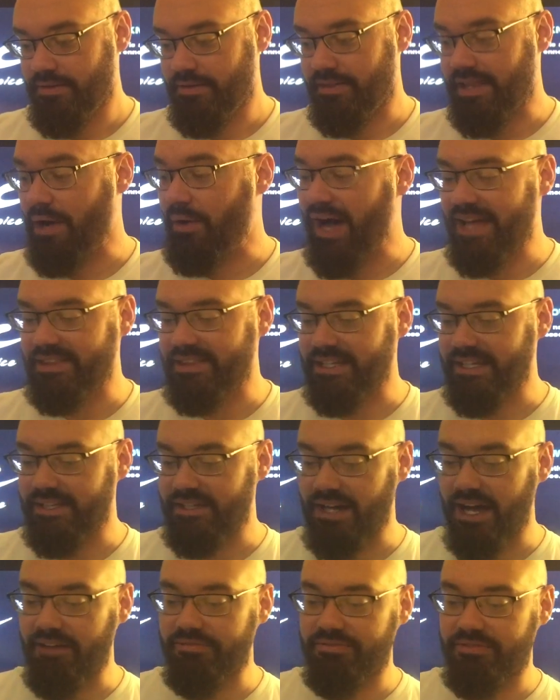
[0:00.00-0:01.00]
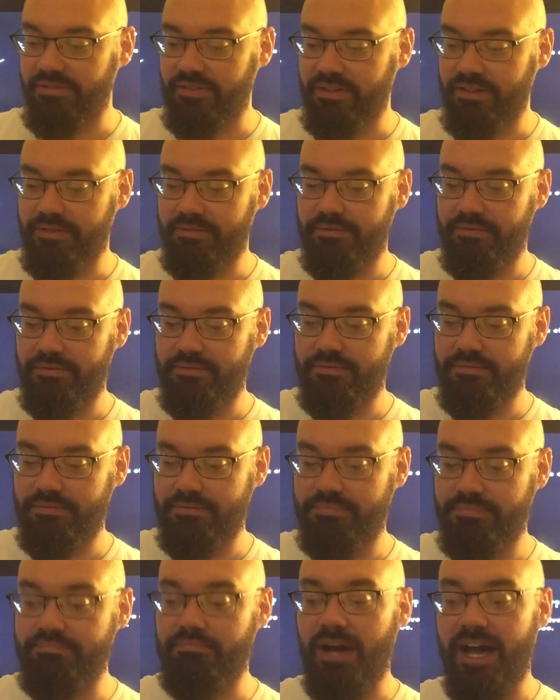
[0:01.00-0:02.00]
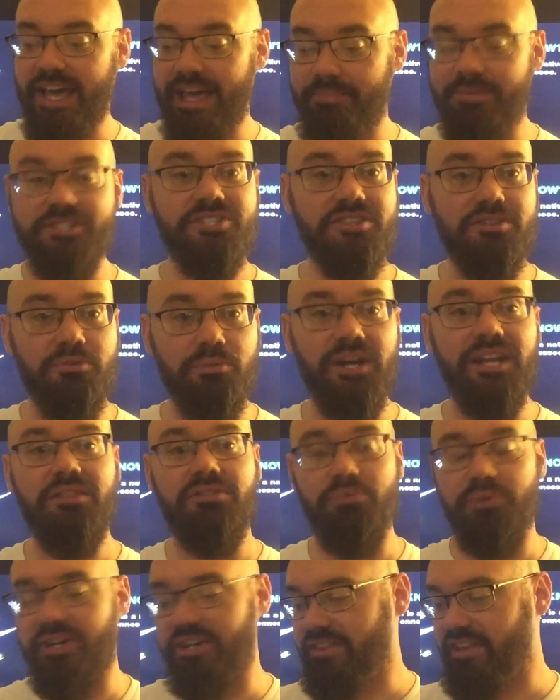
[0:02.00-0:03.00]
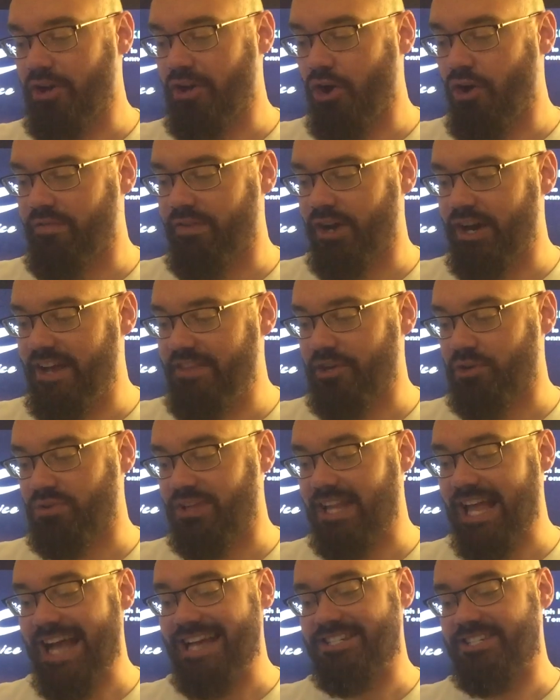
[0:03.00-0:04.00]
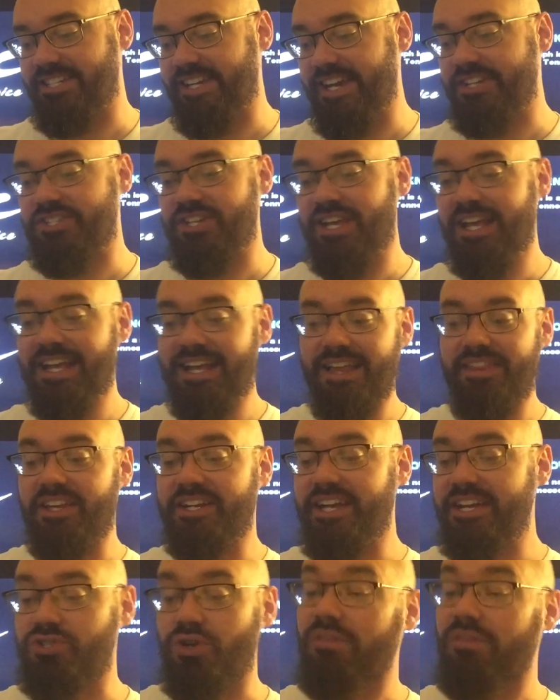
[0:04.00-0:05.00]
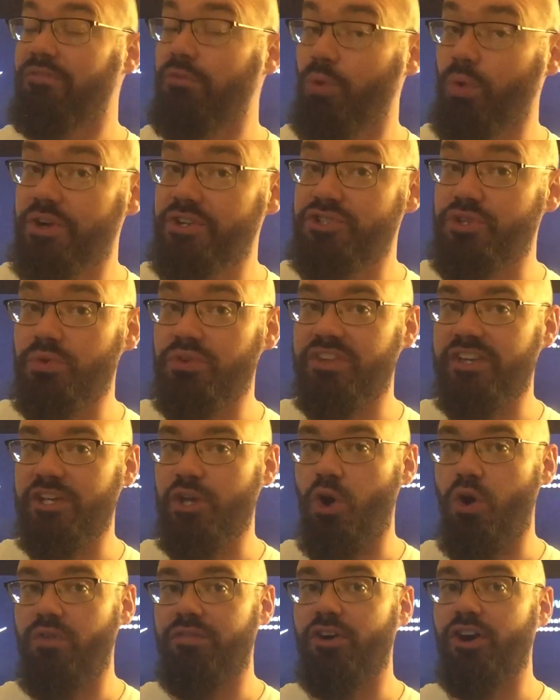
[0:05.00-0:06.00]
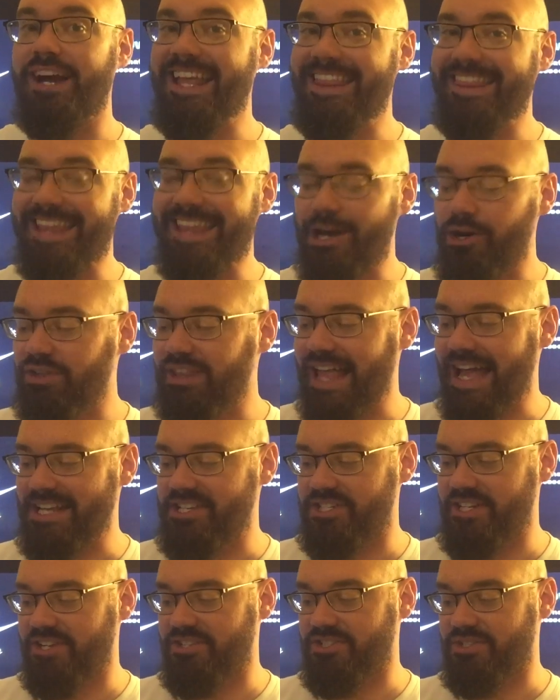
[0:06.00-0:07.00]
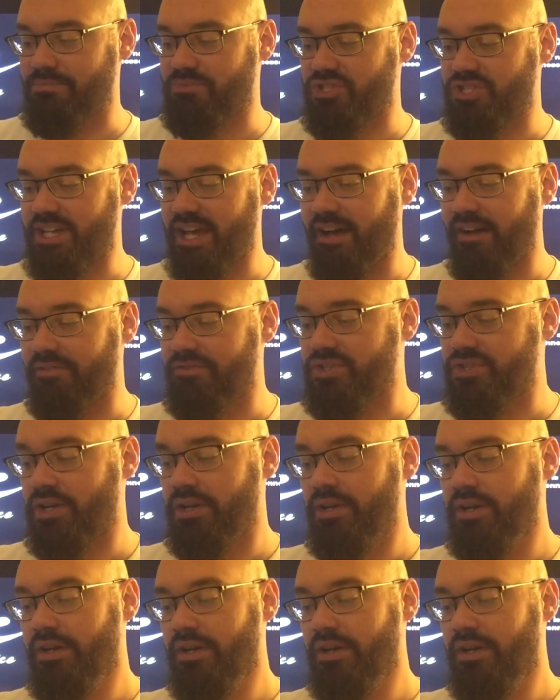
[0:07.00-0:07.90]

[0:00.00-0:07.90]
Now, oddly enough, Miami's 3-3 to the over in their last six, and the Knicks are 4-2 to the over in their last six themselves.